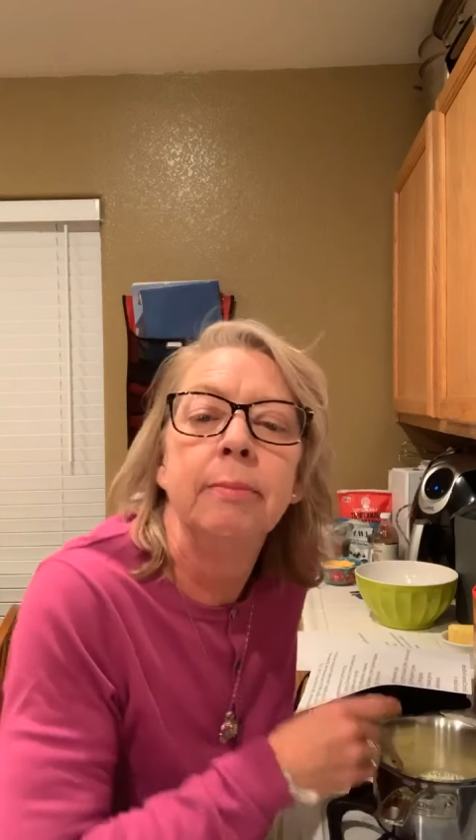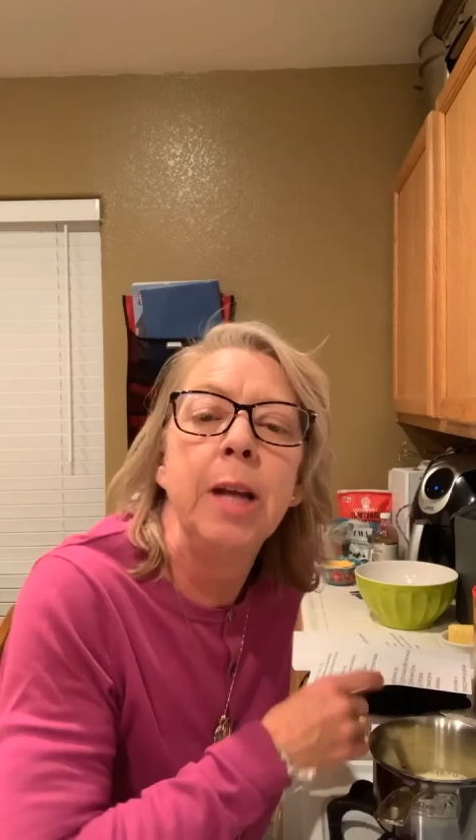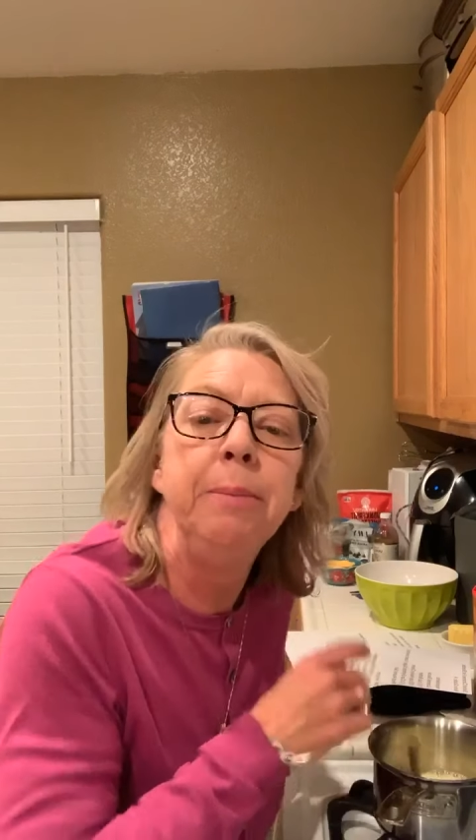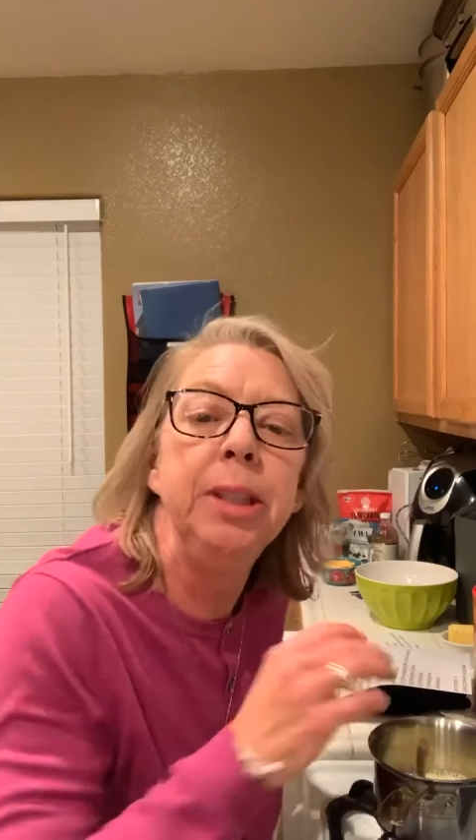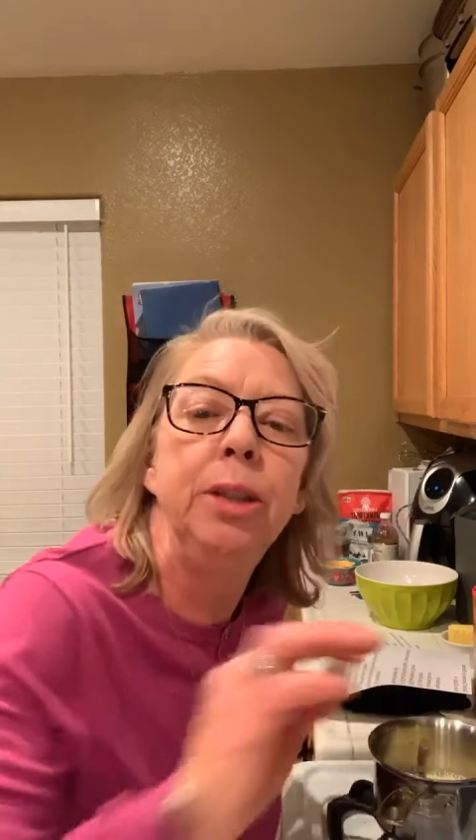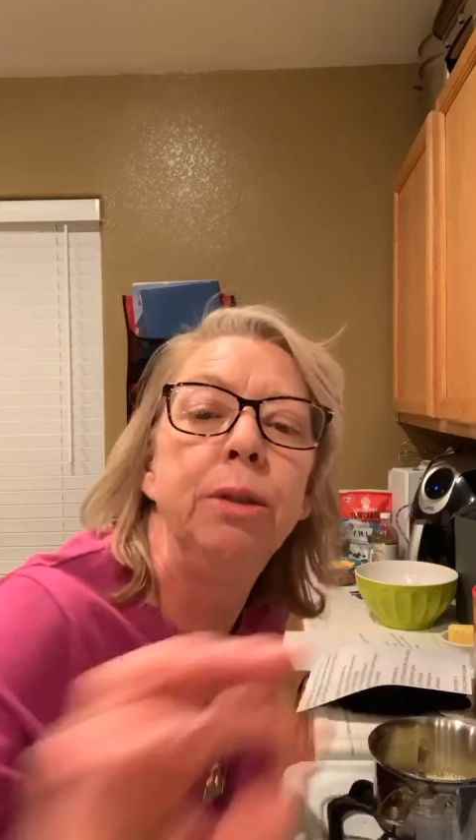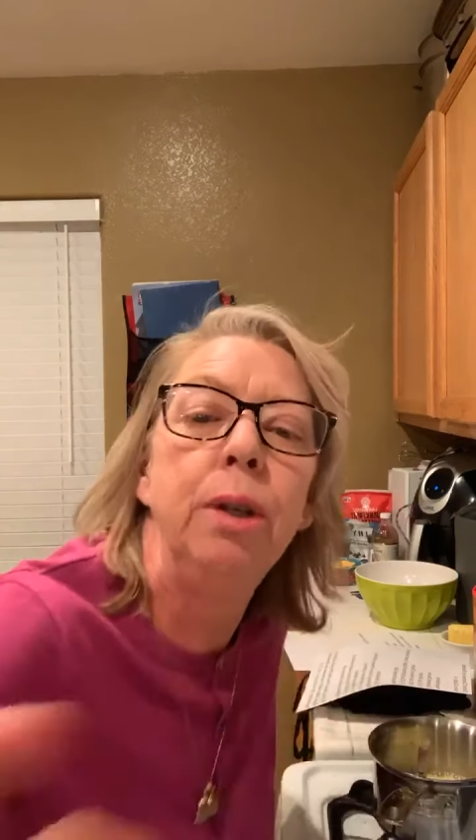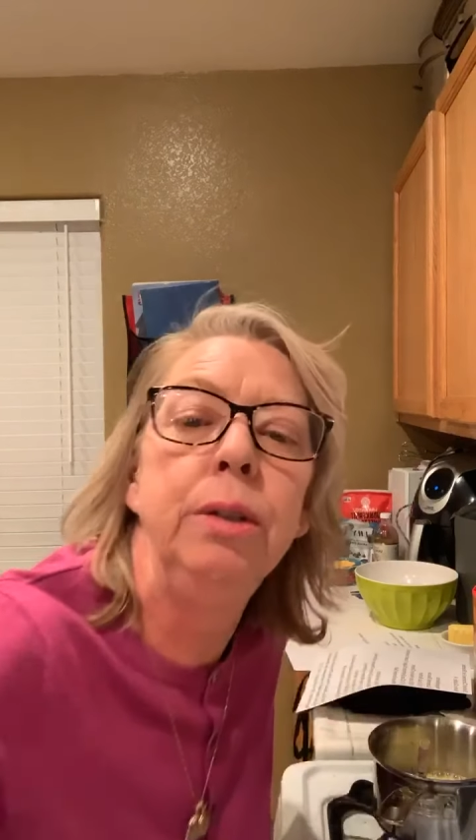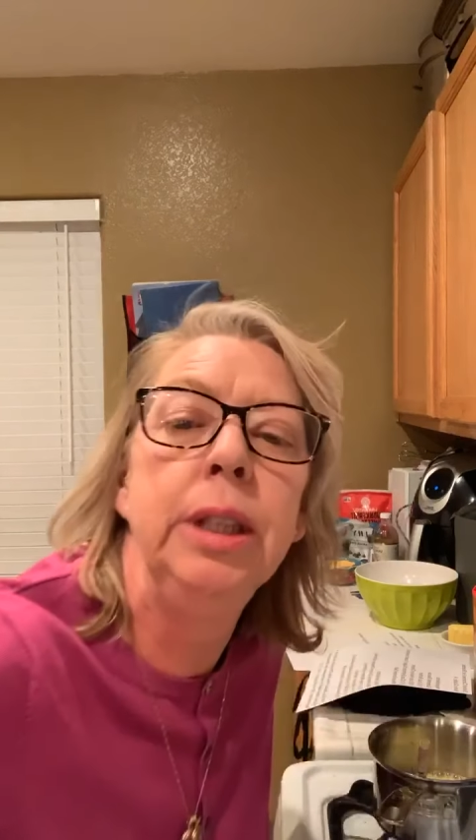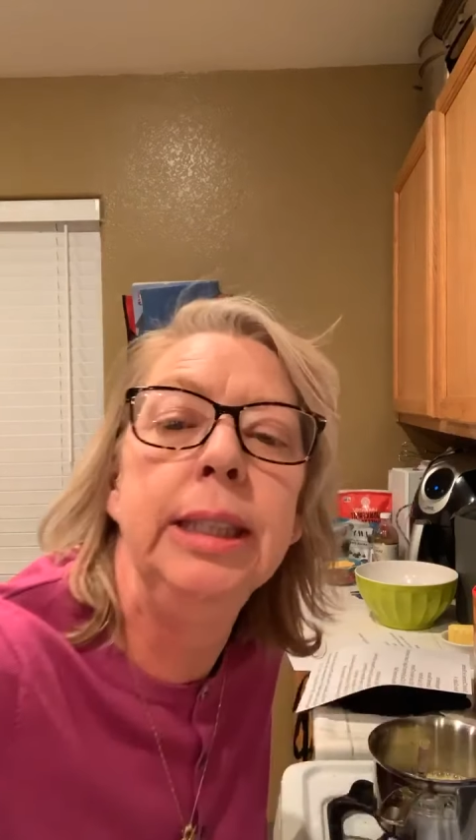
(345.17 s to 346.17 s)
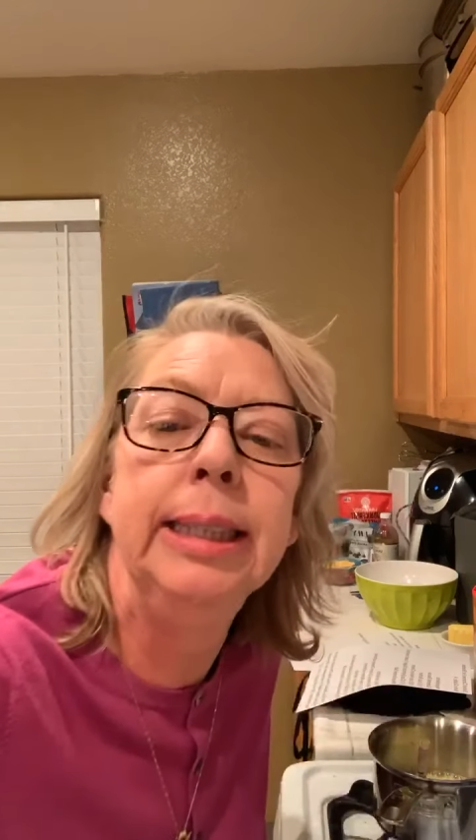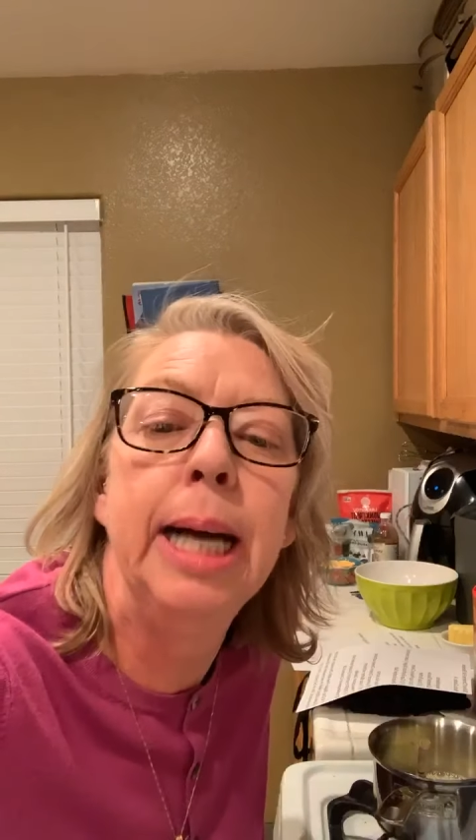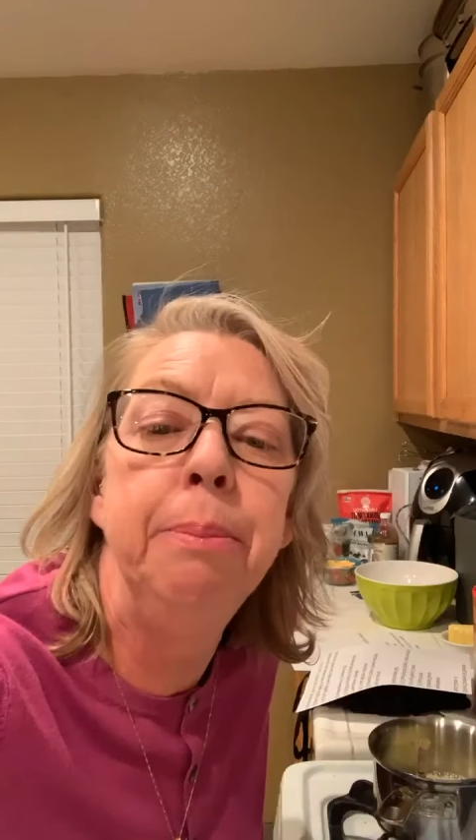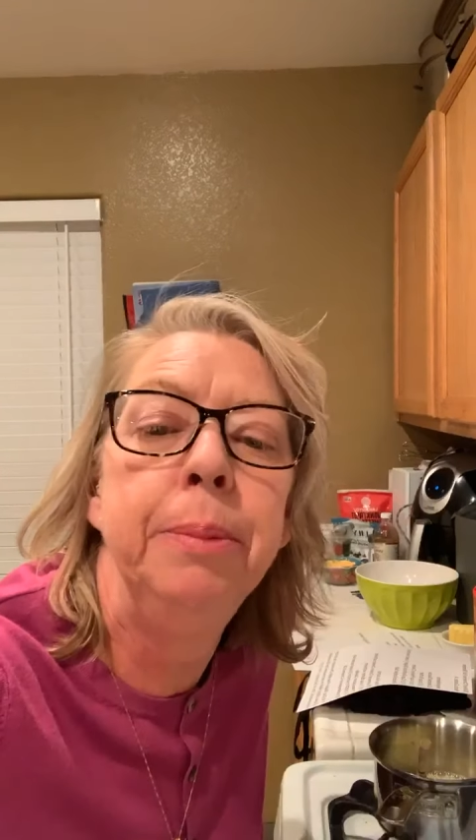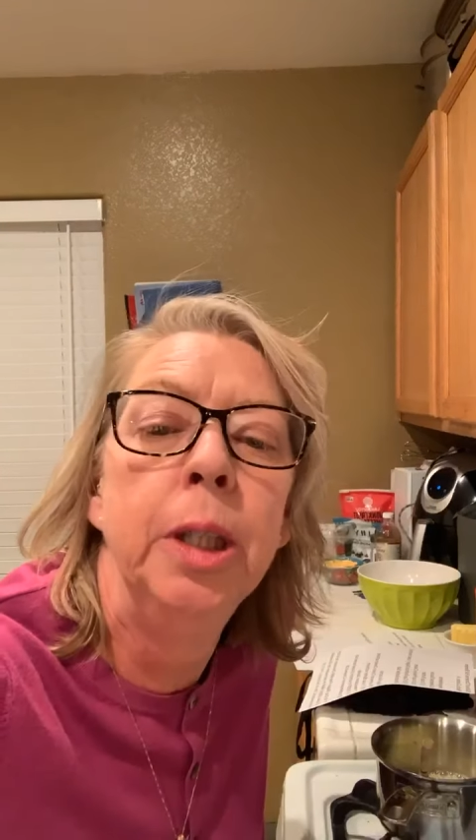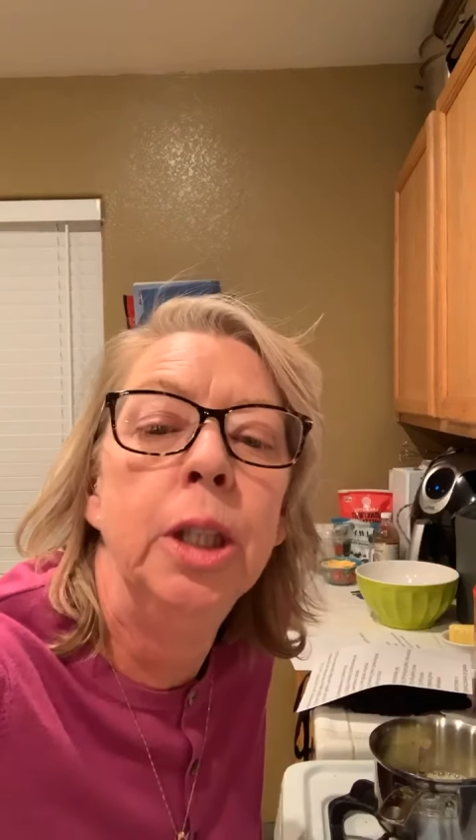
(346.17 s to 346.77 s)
Let me scroll these up.